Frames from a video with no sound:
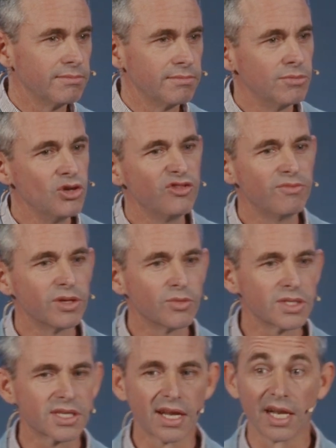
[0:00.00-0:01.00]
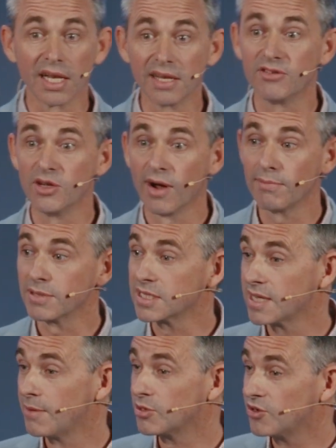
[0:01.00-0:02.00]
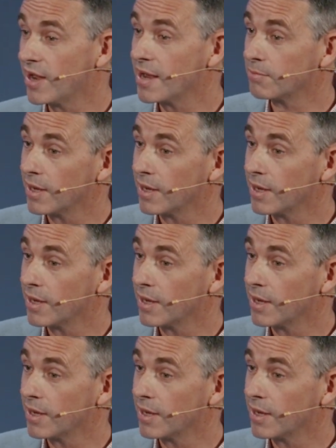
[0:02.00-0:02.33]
movement was going to lift you up to some grand